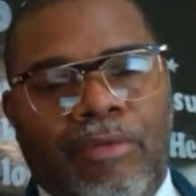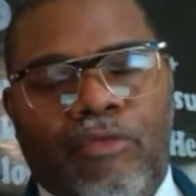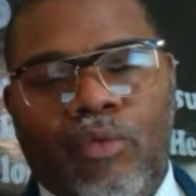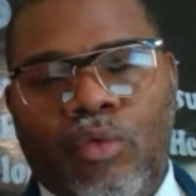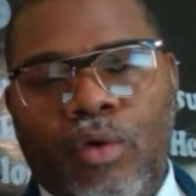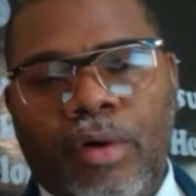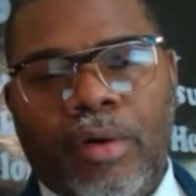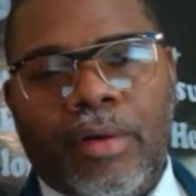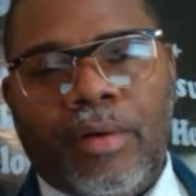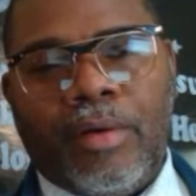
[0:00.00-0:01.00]

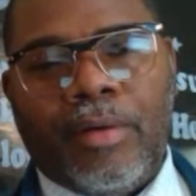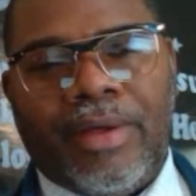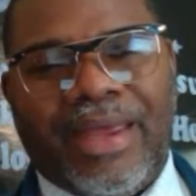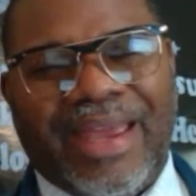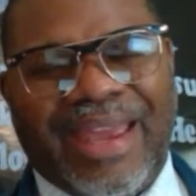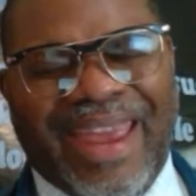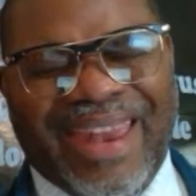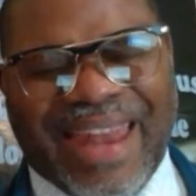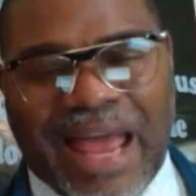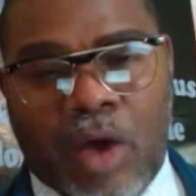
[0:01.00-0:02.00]
before
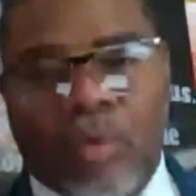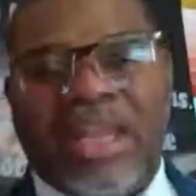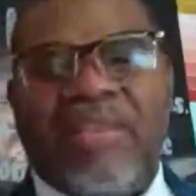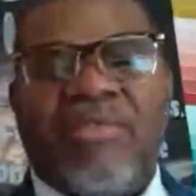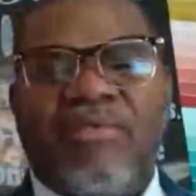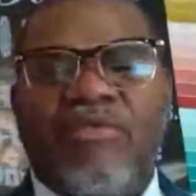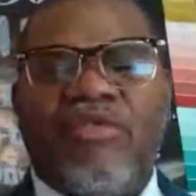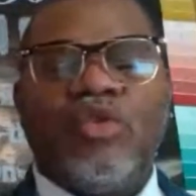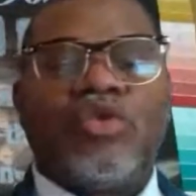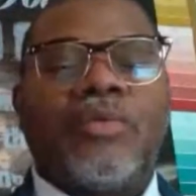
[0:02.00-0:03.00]
and now and even
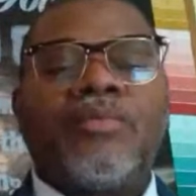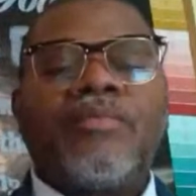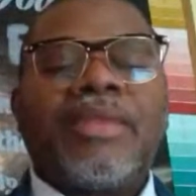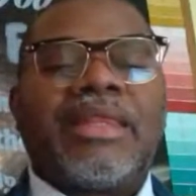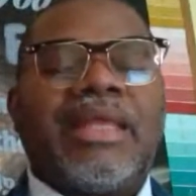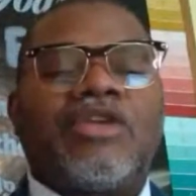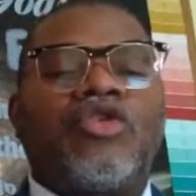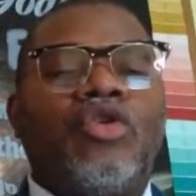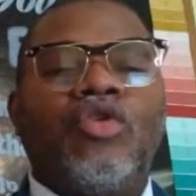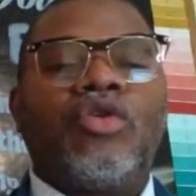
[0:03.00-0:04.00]
future that you're
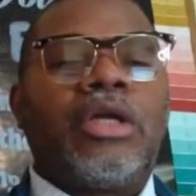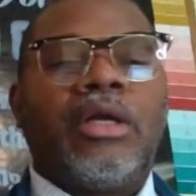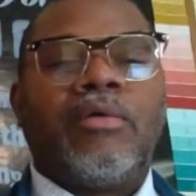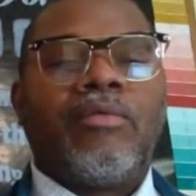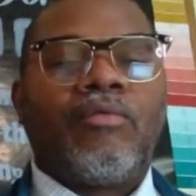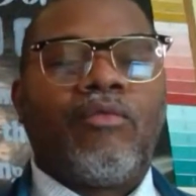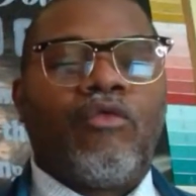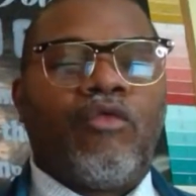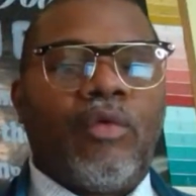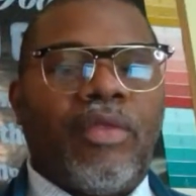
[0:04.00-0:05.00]
looking
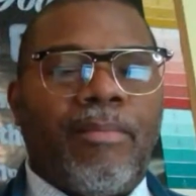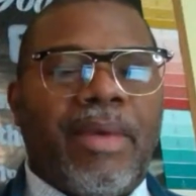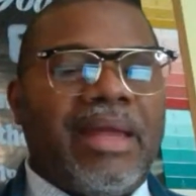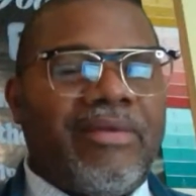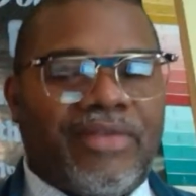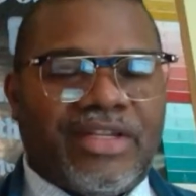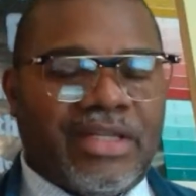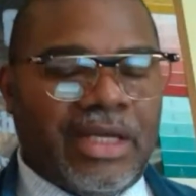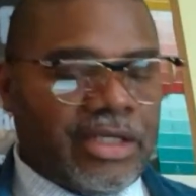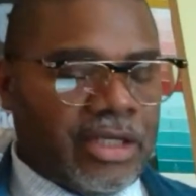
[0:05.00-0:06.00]
for the
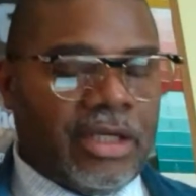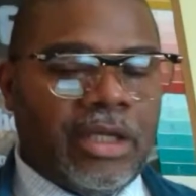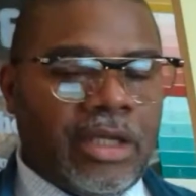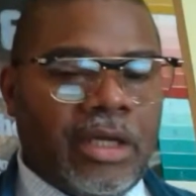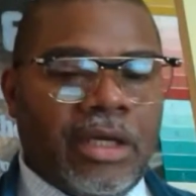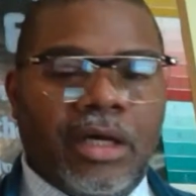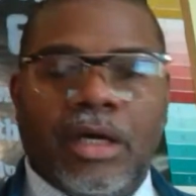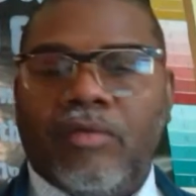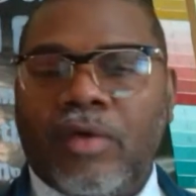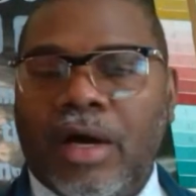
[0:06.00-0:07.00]
manifestation of
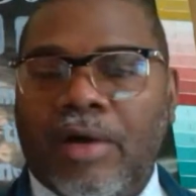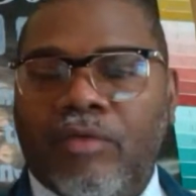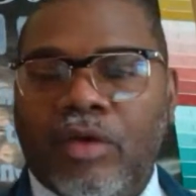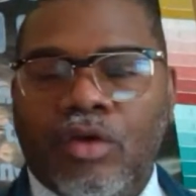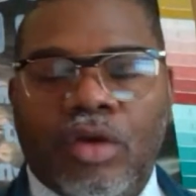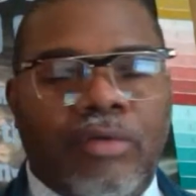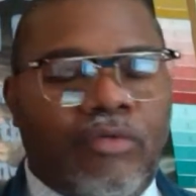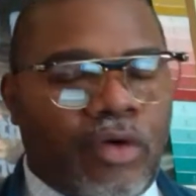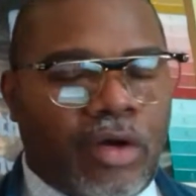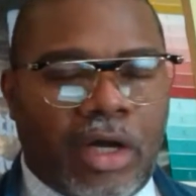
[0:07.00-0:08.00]
God, for you're looking for
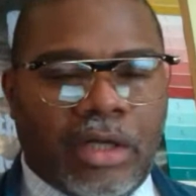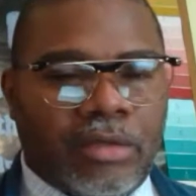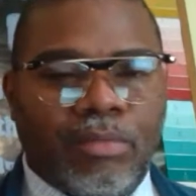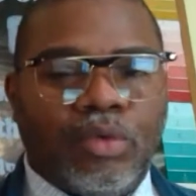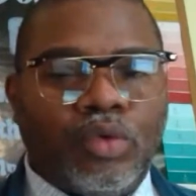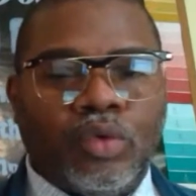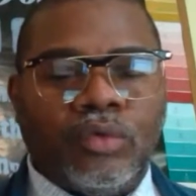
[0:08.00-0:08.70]
God to move